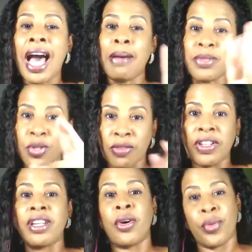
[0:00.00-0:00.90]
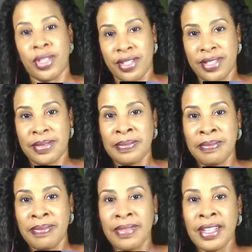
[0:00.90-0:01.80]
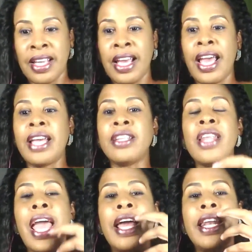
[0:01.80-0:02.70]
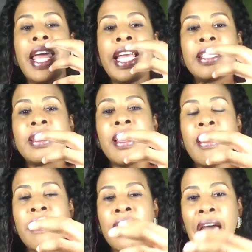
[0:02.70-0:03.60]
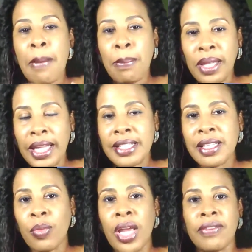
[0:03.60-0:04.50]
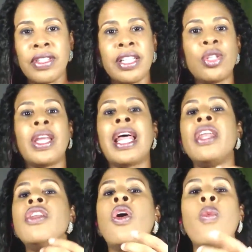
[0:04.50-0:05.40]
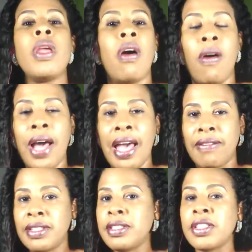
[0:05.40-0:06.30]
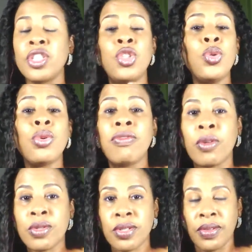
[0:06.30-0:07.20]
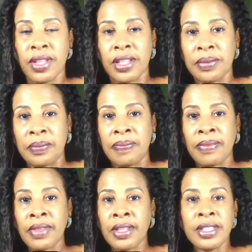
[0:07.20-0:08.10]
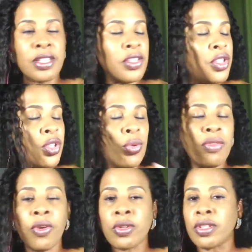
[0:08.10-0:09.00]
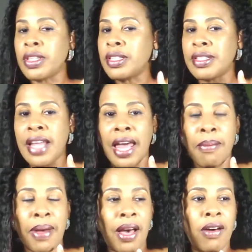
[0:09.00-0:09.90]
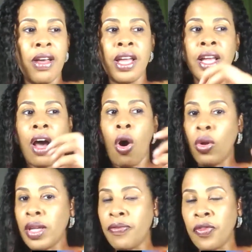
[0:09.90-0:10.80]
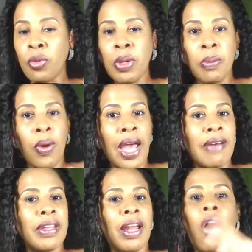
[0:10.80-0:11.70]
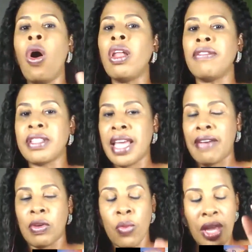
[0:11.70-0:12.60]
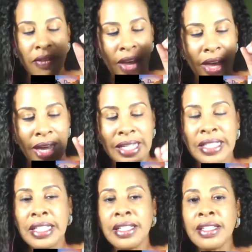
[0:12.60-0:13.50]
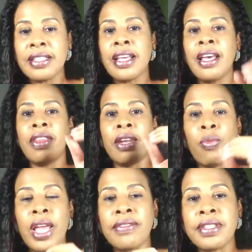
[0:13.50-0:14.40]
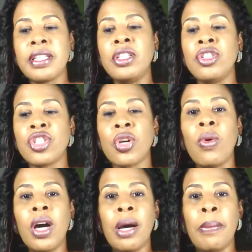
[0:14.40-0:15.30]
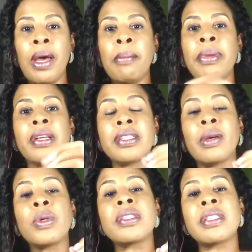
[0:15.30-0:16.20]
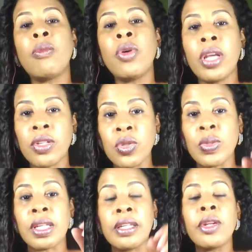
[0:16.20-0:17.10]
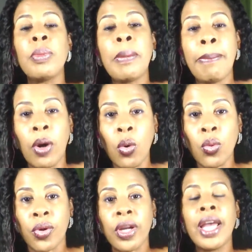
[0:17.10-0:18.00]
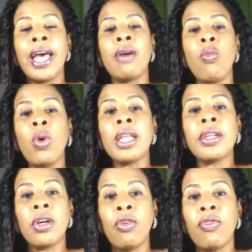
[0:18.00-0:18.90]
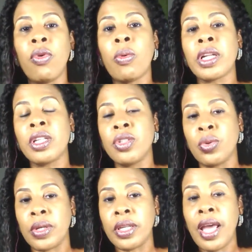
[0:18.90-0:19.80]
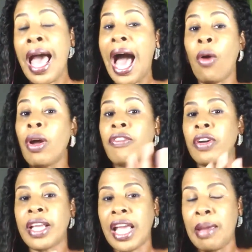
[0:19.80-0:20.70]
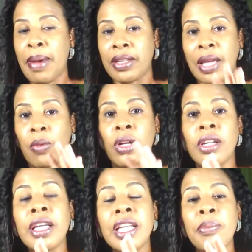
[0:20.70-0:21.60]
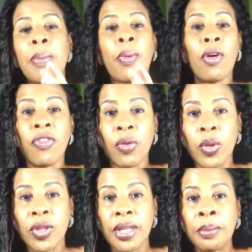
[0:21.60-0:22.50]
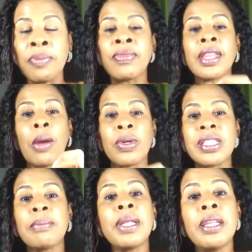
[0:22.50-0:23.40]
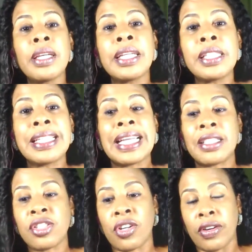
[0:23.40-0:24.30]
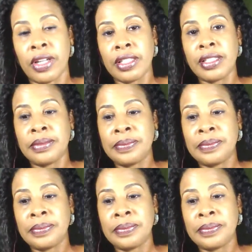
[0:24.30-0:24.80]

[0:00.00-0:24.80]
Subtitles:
I'm serving notice. And it's that place that we have to get to. And I know we all have it. This is a universal thing. This is universal. This is not about only few people have it. All of us have it. We have had ideas that we have seen show up because there was someone else who was a little bit bolder and willing to go forward and do it. However it came out. They weren't looking to be perfect with it. They were simply looking to get started.